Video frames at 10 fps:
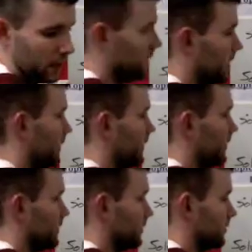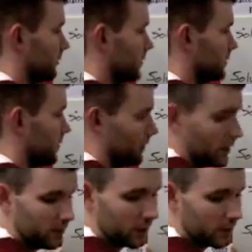is less than or
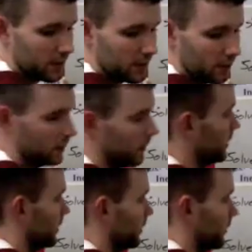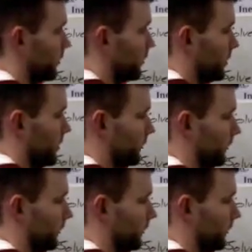equal to 3.